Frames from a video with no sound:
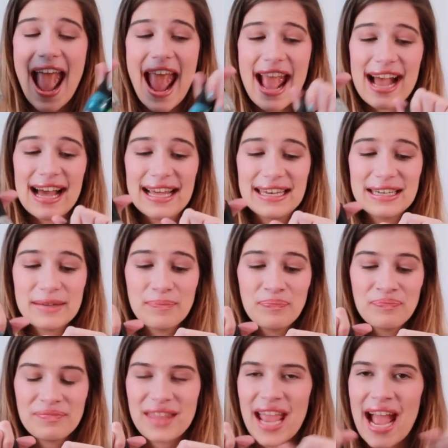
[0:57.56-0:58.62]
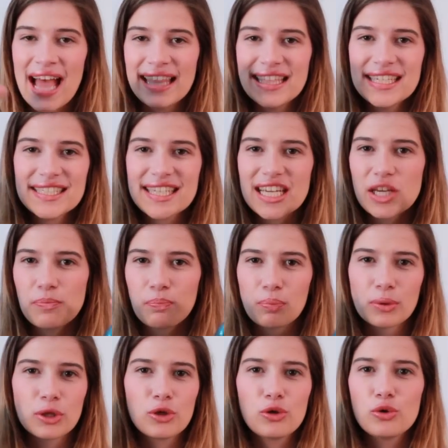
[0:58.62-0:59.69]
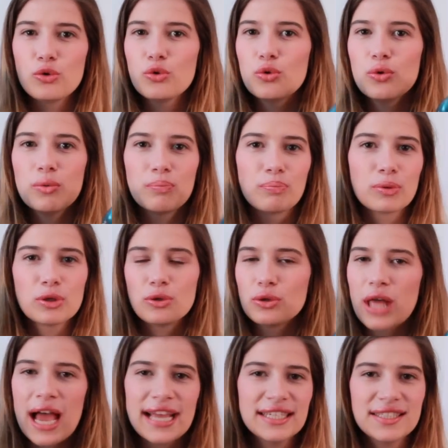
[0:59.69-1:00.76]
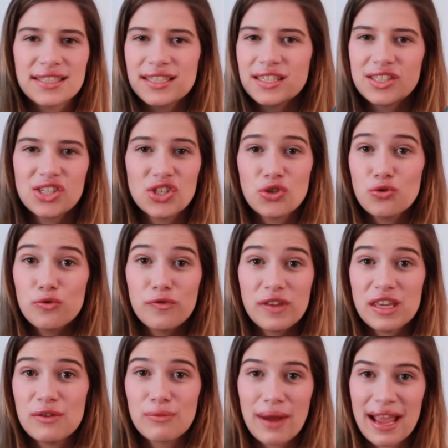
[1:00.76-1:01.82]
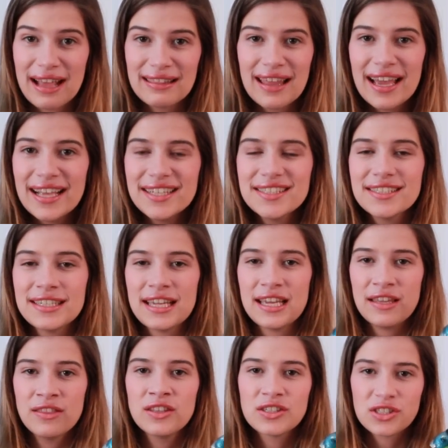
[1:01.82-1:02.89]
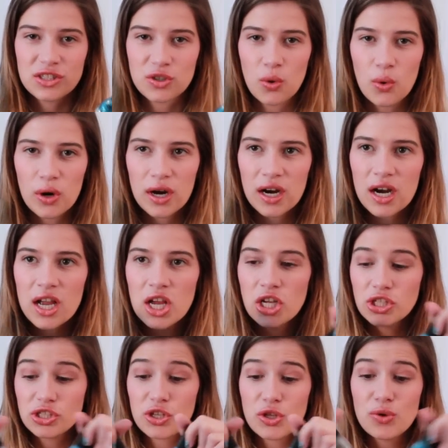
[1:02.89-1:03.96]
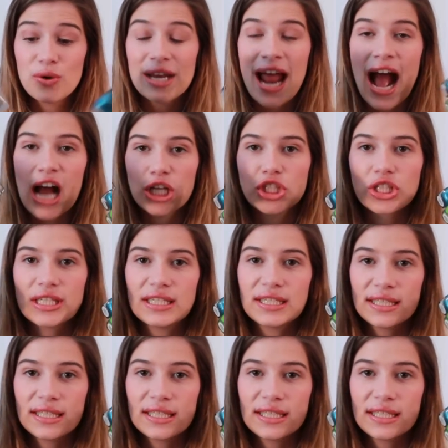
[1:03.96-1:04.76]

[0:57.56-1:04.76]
and they had these like blue lights, these UV ray lights in the store, so you could actually